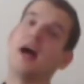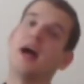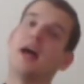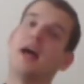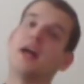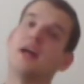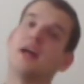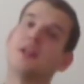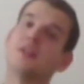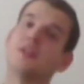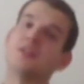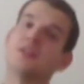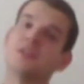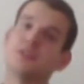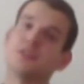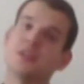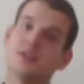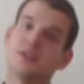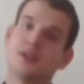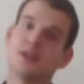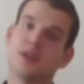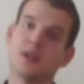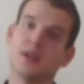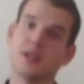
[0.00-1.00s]
and
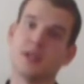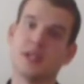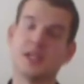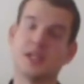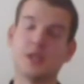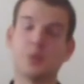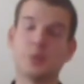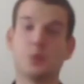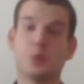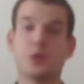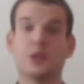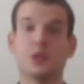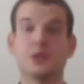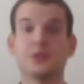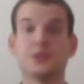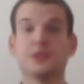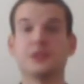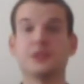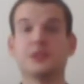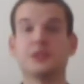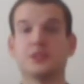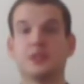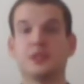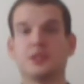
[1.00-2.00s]
he
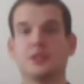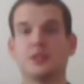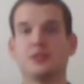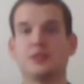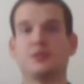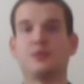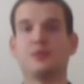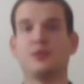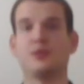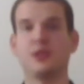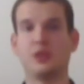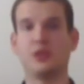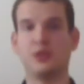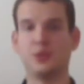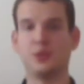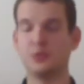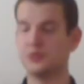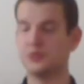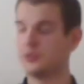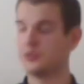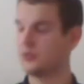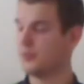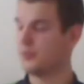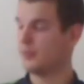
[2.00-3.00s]
was
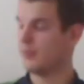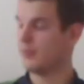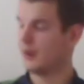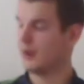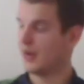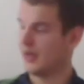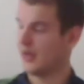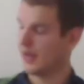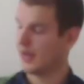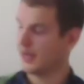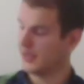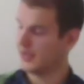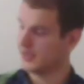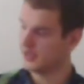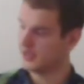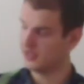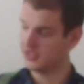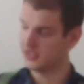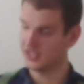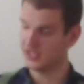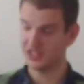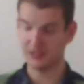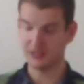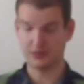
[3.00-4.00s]
followed by
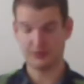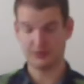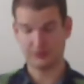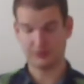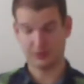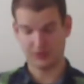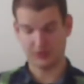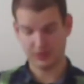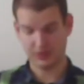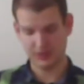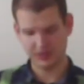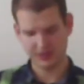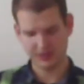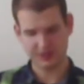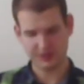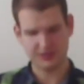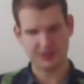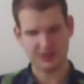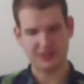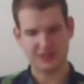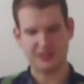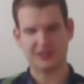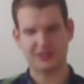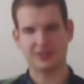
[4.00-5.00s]
Lee De Forest
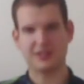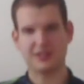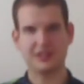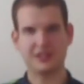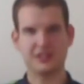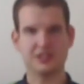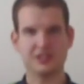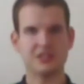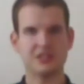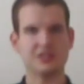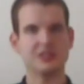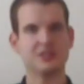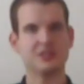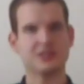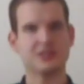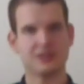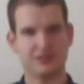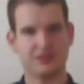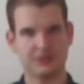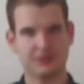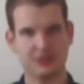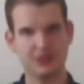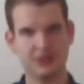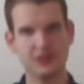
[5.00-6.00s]
in
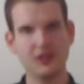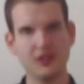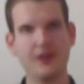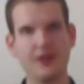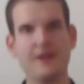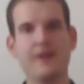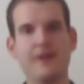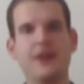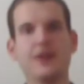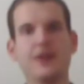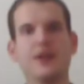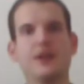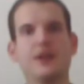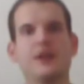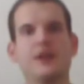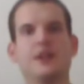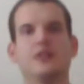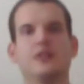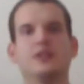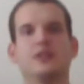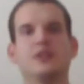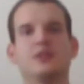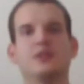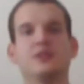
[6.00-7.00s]
1907
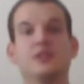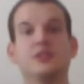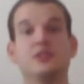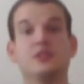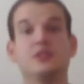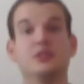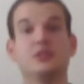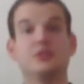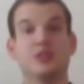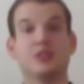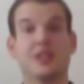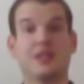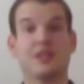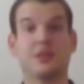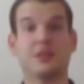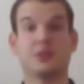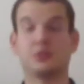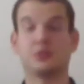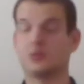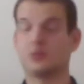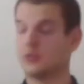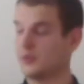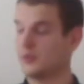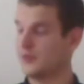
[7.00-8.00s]
with the
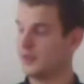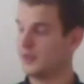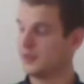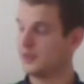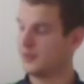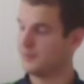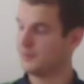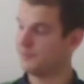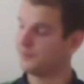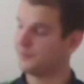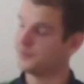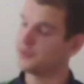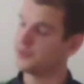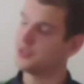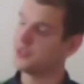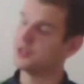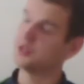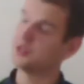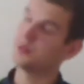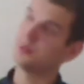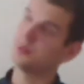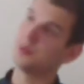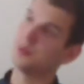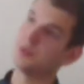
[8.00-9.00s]
triode.
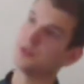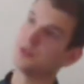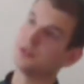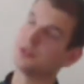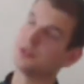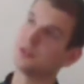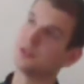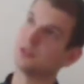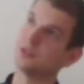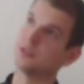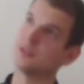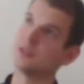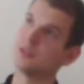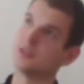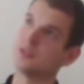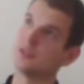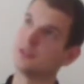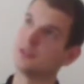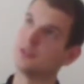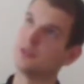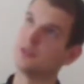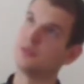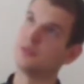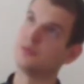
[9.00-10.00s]
This was
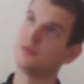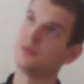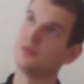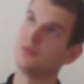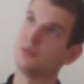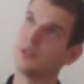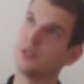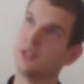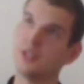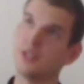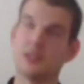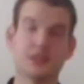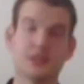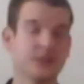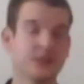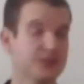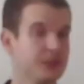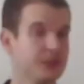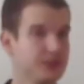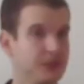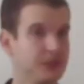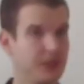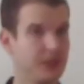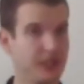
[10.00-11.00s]
the
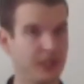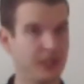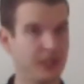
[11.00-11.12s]
first